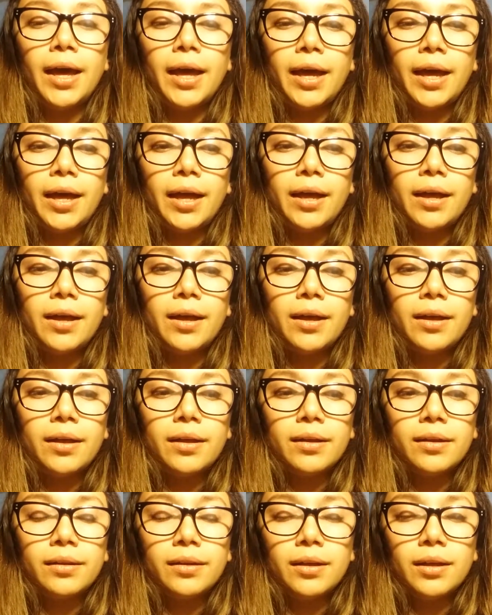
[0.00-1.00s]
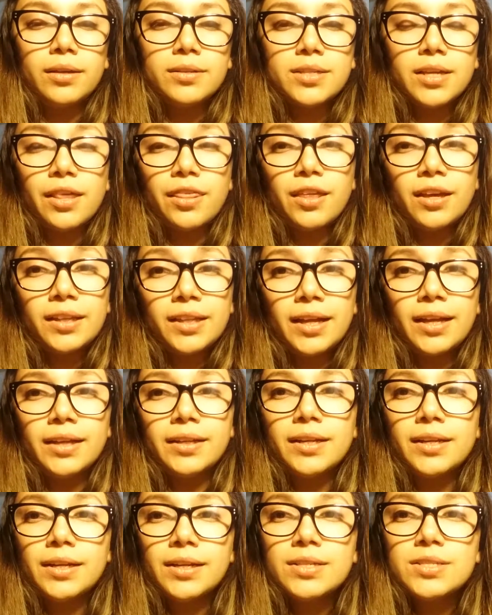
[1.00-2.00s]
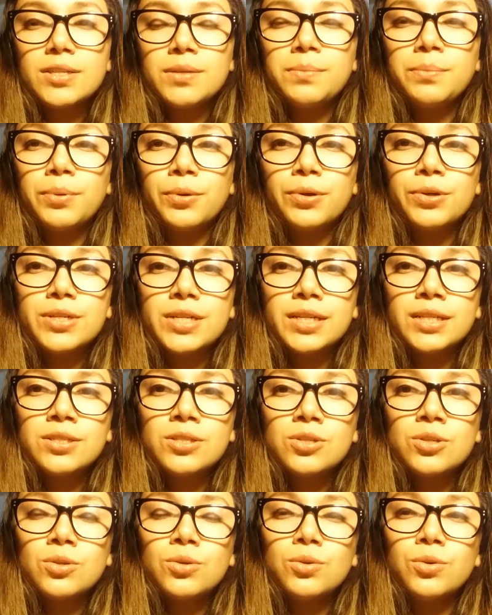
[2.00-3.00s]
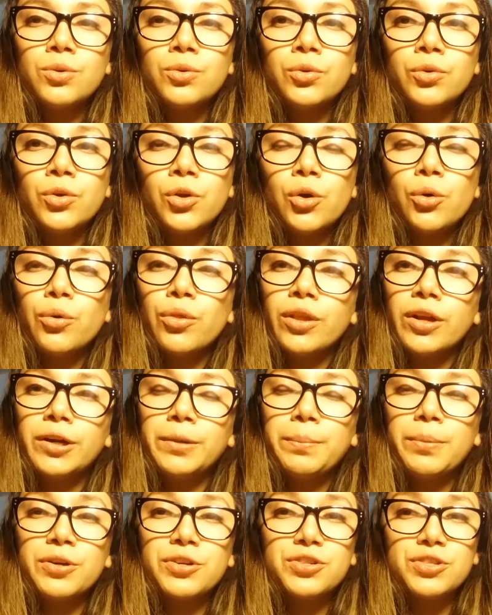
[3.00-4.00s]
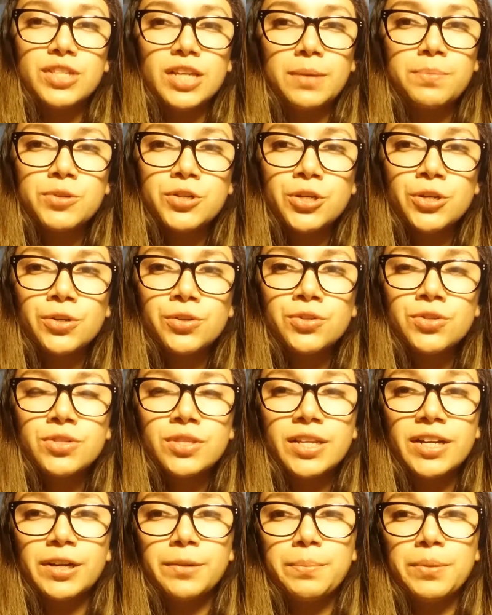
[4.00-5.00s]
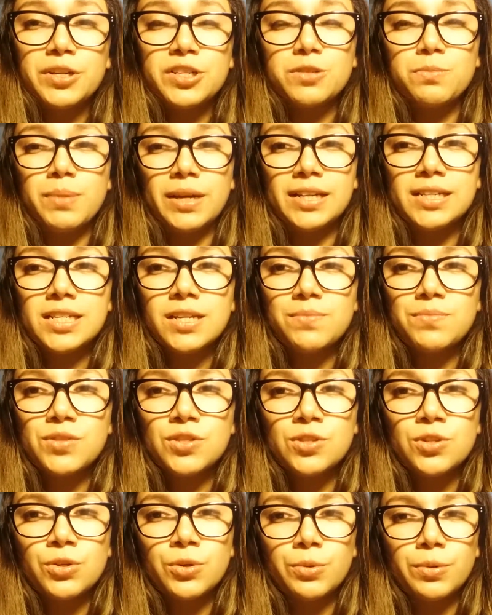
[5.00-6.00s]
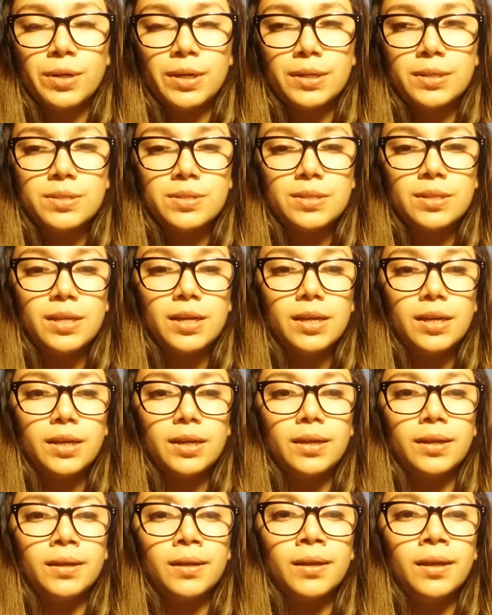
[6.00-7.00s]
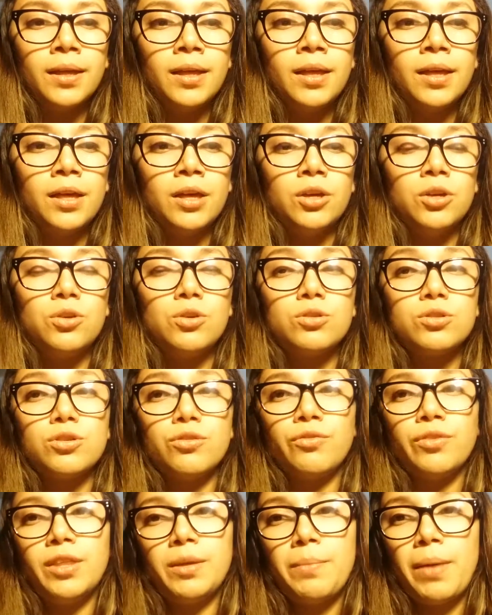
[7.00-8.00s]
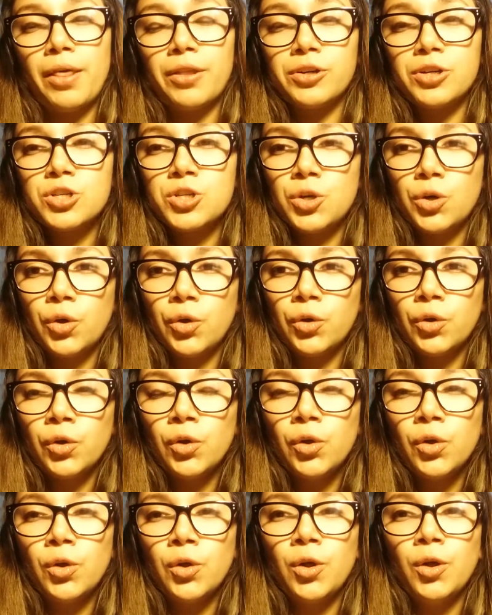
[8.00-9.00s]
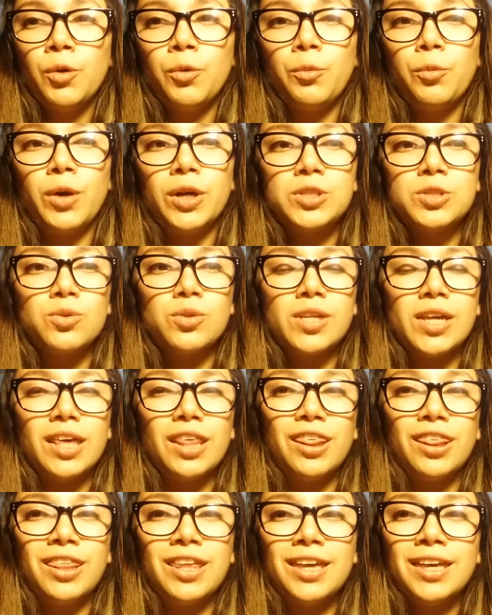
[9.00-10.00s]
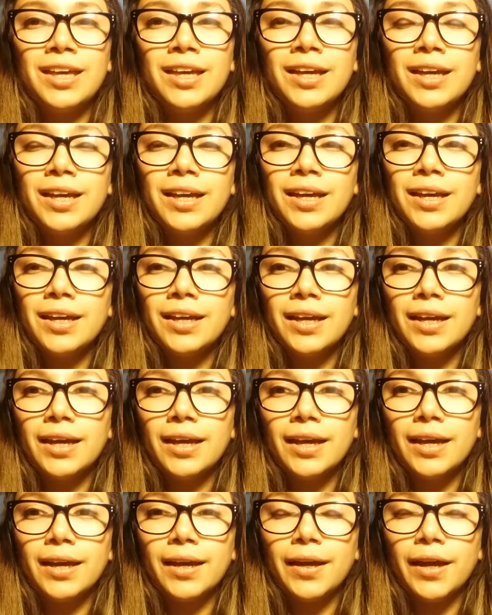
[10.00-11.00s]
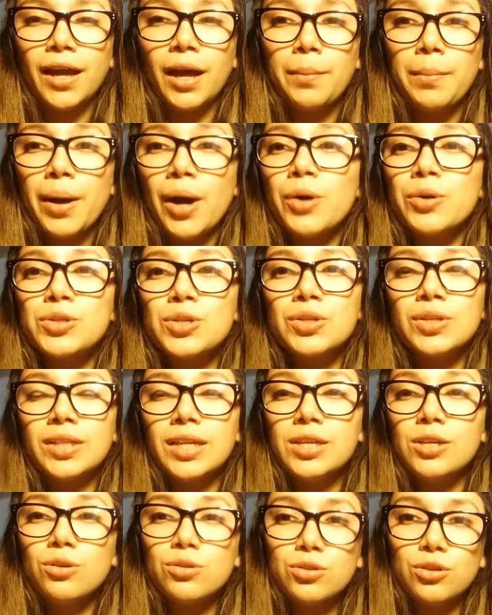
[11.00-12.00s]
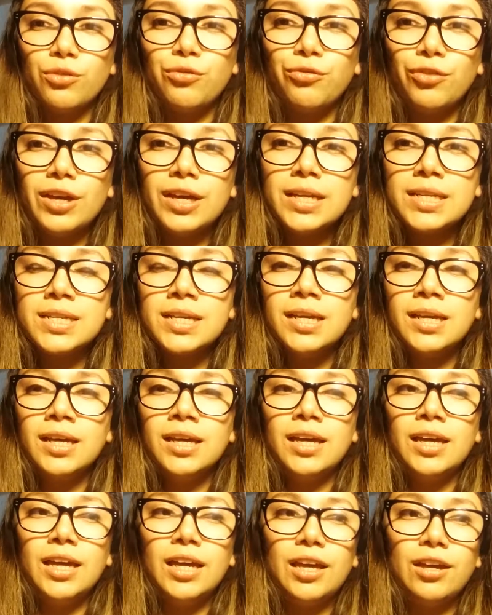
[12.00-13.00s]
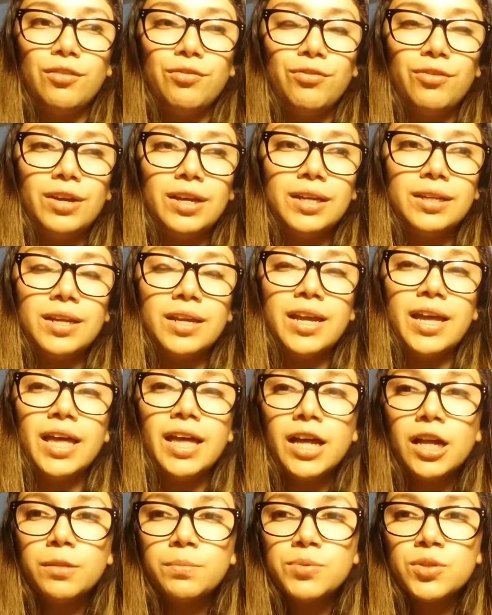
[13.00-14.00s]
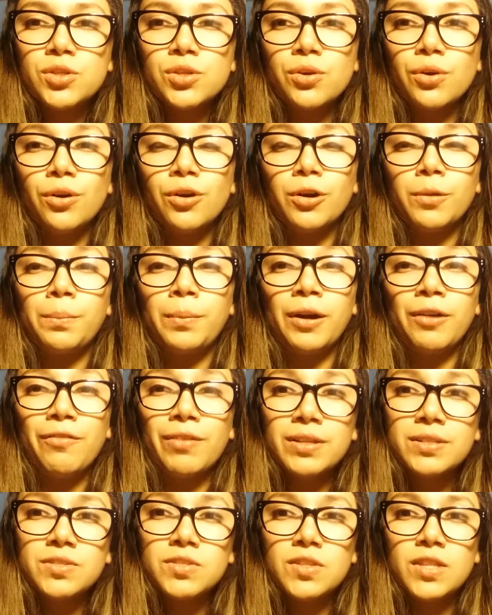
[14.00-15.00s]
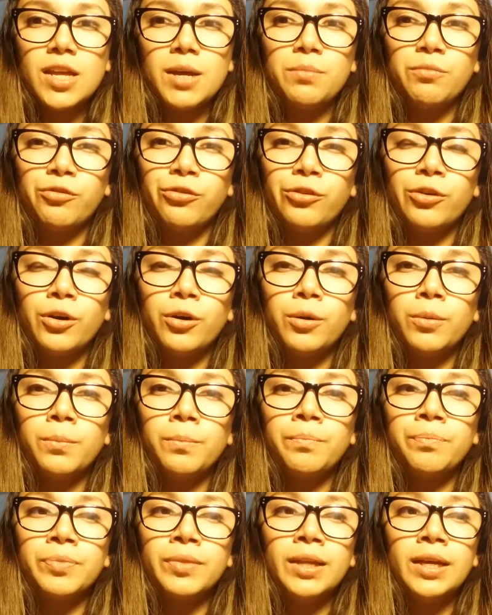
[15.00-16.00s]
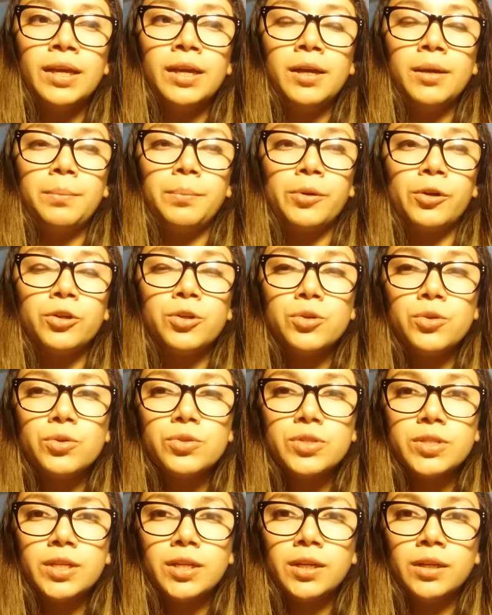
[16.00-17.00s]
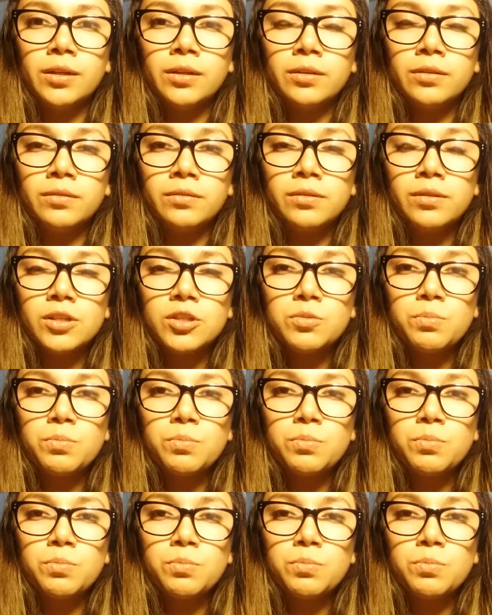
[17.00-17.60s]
as I think that it is important to know their perceptions, their perspectives towards the use of the mother tongue. What do they think about the use of it if it helps or prevents them from producing